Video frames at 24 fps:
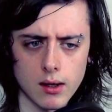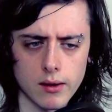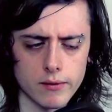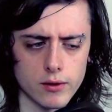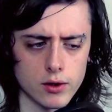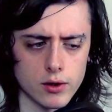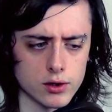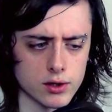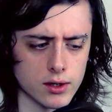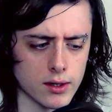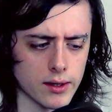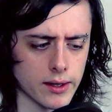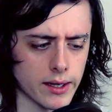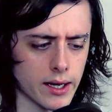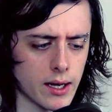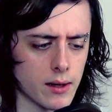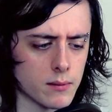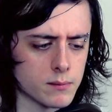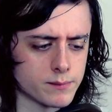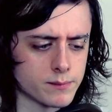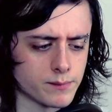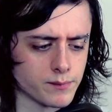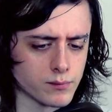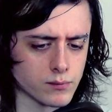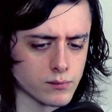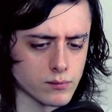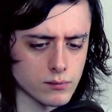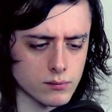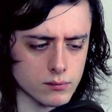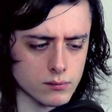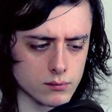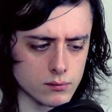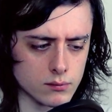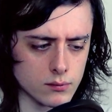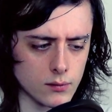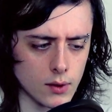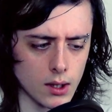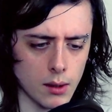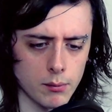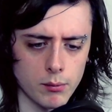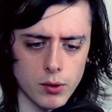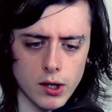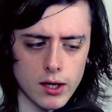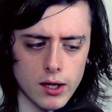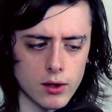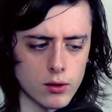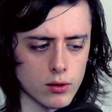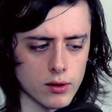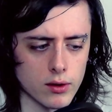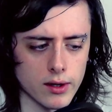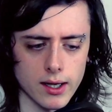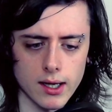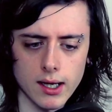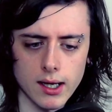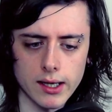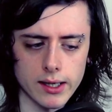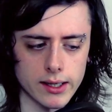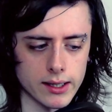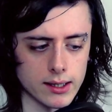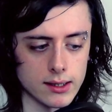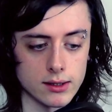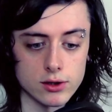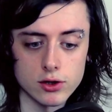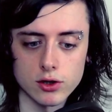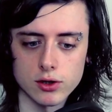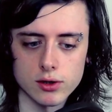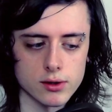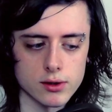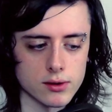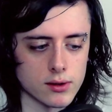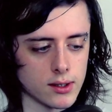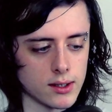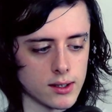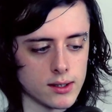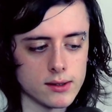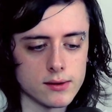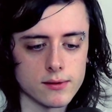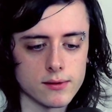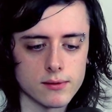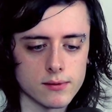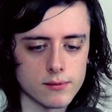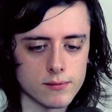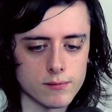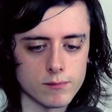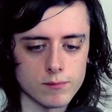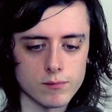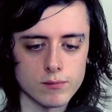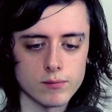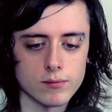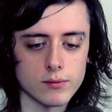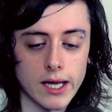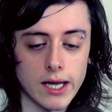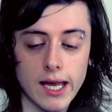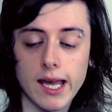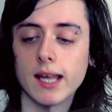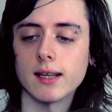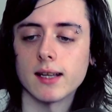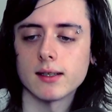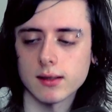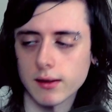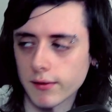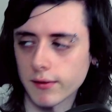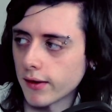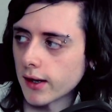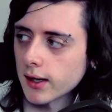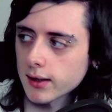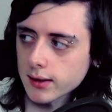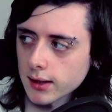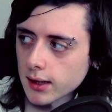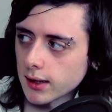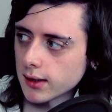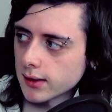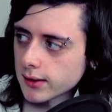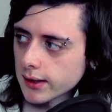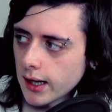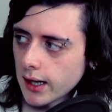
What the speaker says: version of the game. But I know that he hates the fact that it's